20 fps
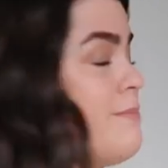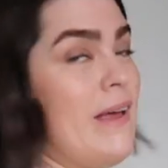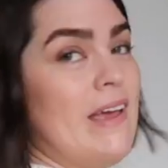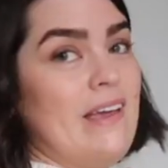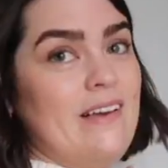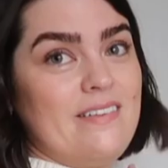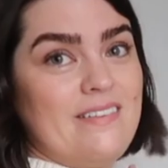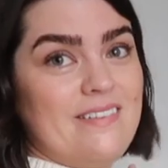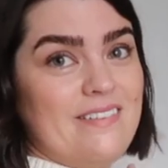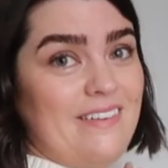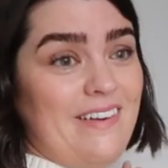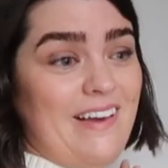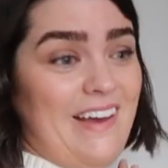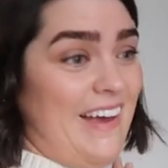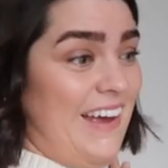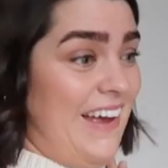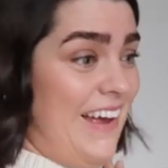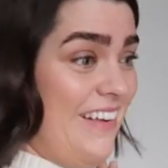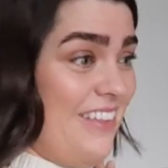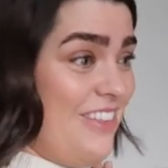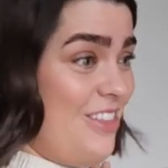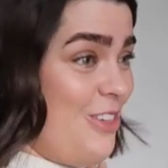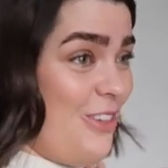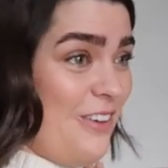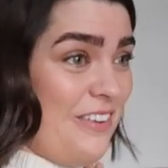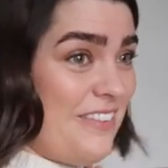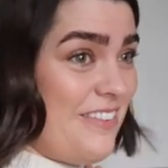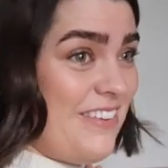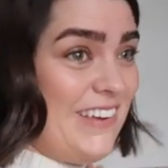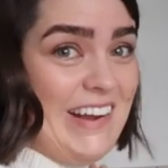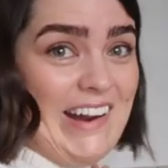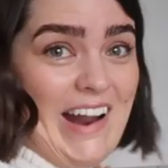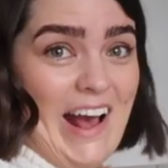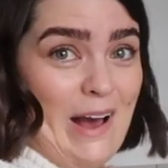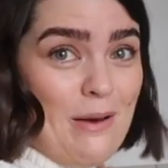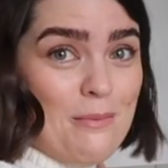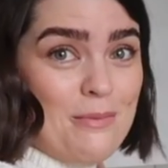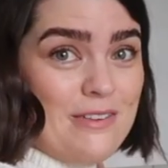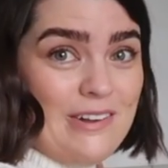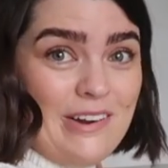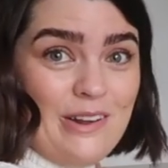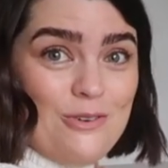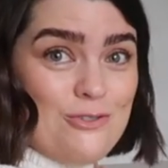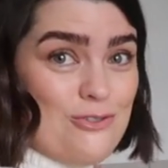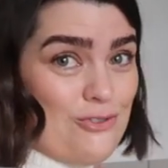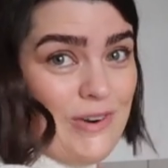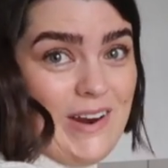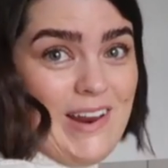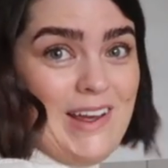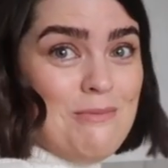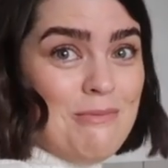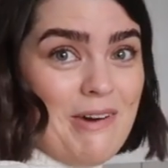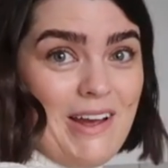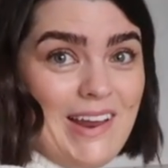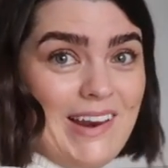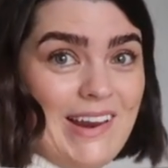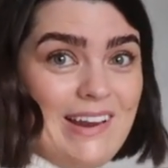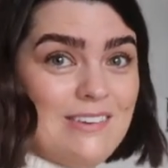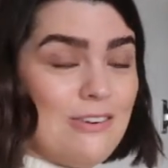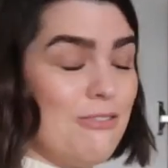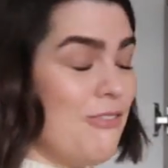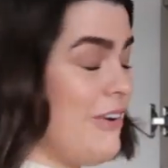makes it just an absolute dream when you need to